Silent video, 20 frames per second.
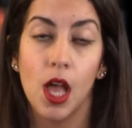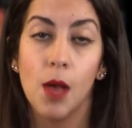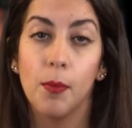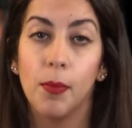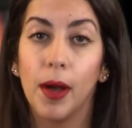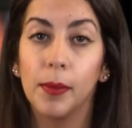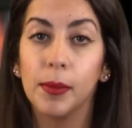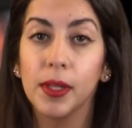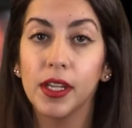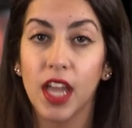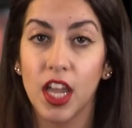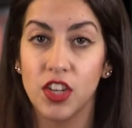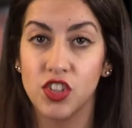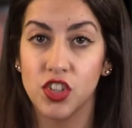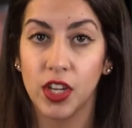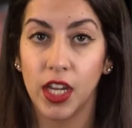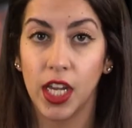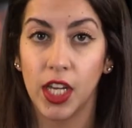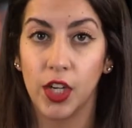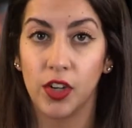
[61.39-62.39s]
Public
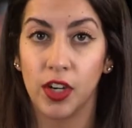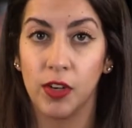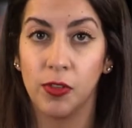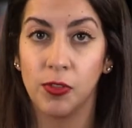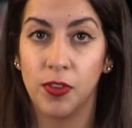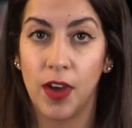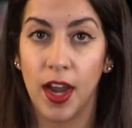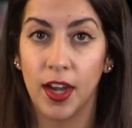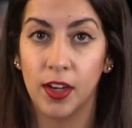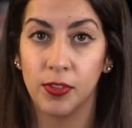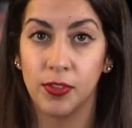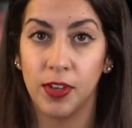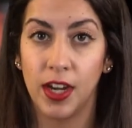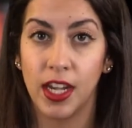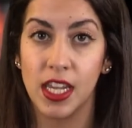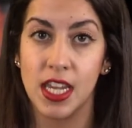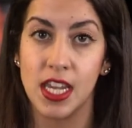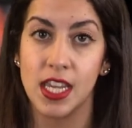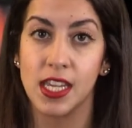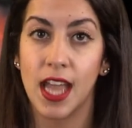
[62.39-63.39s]
educator and
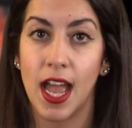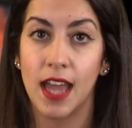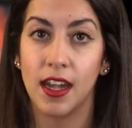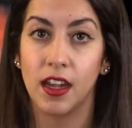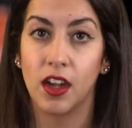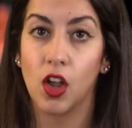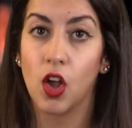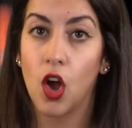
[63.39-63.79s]
Firefighting in Canada